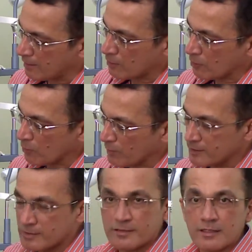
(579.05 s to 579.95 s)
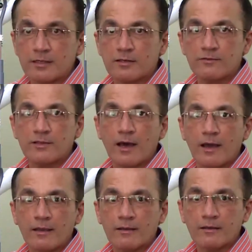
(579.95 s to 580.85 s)
it occupies the center of the
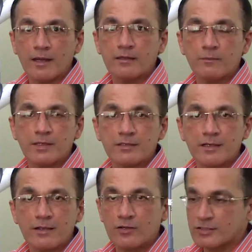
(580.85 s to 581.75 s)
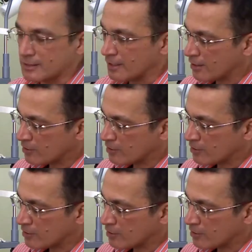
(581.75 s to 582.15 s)
eye here, and the patient cannot see.